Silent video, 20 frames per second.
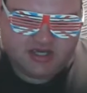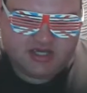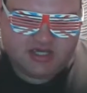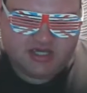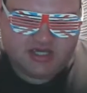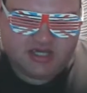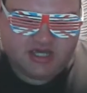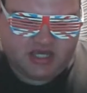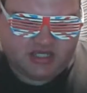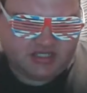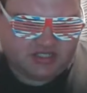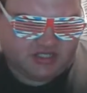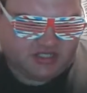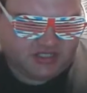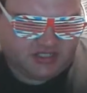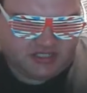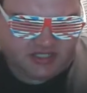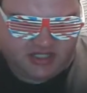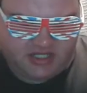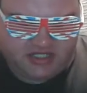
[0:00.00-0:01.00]

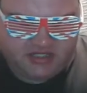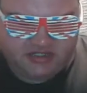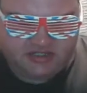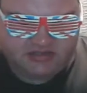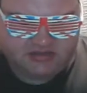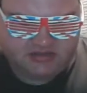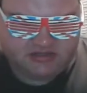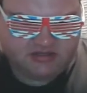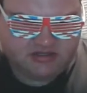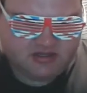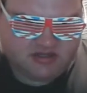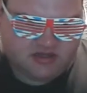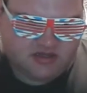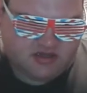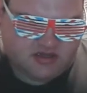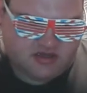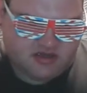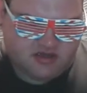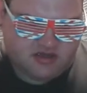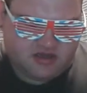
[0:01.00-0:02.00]
Yancey.
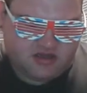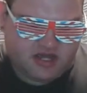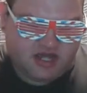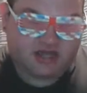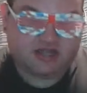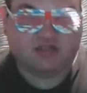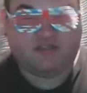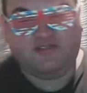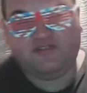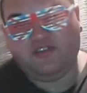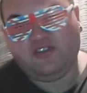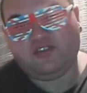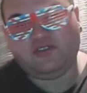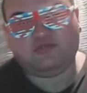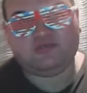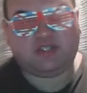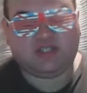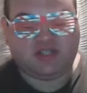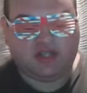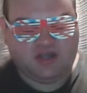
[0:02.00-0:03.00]
And the
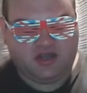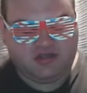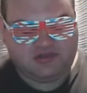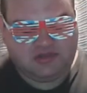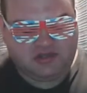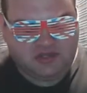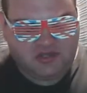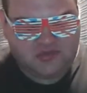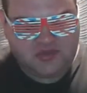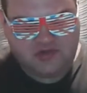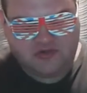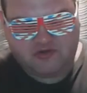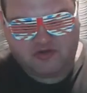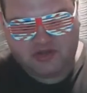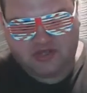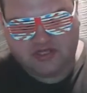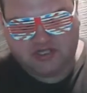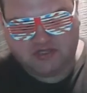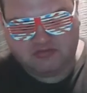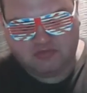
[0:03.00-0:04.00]
film stars Chloe
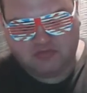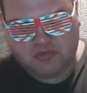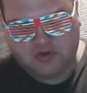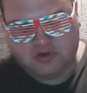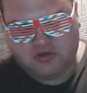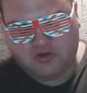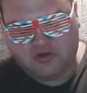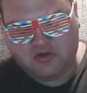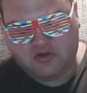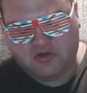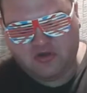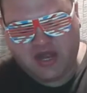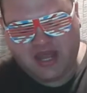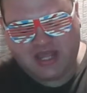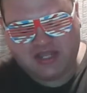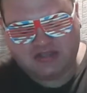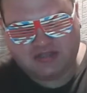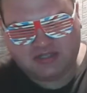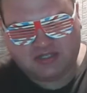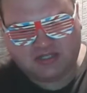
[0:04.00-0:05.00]
Grace
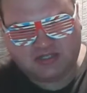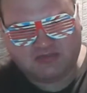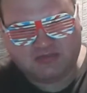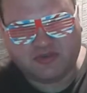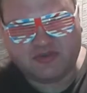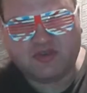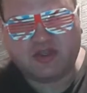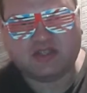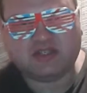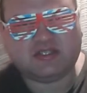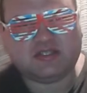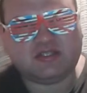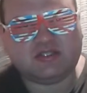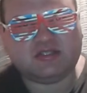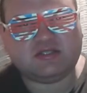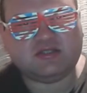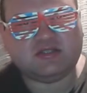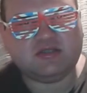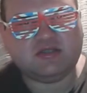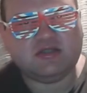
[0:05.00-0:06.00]

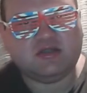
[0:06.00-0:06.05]
Moretz,